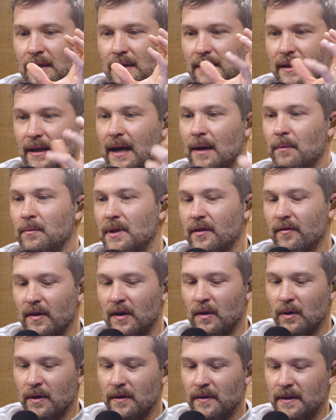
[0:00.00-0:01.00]
that I'm
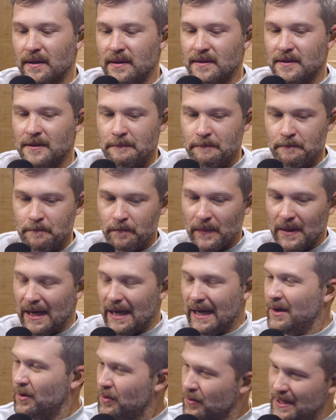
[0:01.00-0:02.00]
living with is
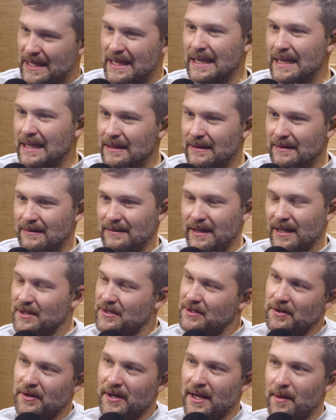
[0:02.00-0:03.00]
I don't get
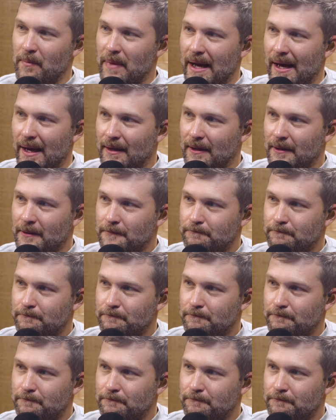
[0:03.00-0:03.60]
yesterday back.